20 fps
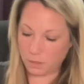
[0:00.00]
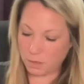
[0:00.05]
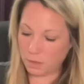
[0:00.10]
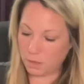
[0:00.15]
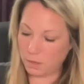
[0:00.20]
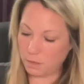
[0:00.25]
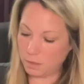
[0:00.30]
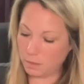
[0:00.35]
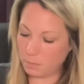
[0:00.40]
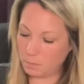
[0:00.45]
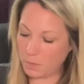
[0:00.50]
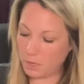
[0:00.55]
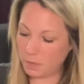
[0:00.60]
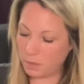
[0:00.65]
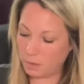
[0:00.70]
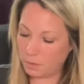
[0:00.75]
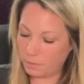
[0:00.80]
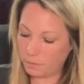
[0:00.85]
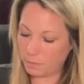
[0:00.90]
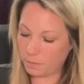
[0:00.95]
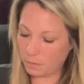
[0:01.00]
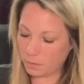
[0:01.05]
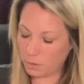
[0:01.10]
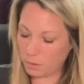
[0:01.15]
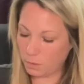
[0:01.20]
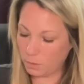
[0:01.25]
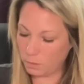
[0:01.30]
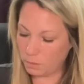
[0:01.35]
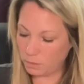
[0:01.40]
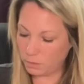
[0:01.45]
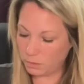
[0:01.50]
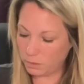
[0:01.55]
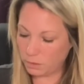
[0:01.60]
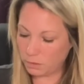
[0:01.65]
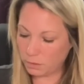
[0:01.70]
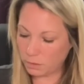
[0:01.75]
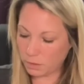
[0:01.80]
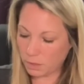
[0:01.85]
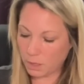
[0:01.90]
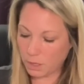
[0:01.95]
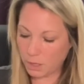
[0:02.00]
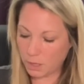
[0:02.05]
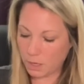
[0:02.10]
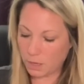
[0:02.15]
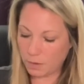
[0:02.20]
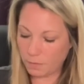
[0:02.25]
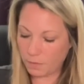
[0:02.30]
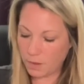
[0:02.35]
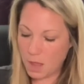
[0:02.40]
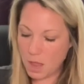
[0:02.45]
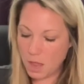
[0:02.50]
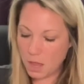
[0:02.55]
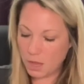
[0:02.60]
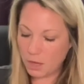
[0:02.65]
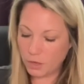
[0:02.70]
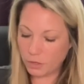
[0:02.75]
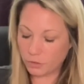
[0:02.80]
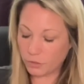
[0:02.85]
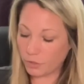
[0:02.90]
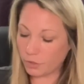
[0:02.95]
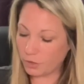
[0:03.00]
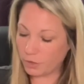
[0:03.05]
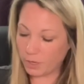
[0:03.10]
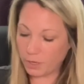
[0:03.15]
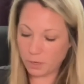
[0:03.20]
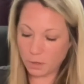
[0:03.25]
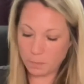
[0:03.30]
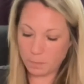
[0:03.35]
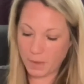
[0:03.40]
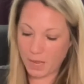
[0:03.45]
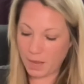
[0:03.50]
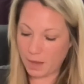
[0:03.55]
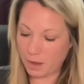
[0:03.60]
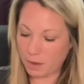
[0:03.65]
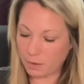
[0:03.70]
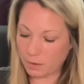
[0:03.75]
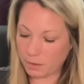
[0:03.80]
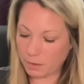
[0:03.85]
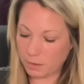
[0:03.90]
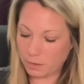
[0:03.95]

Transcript: cutting them off. Cold, cut off. You're turning your back.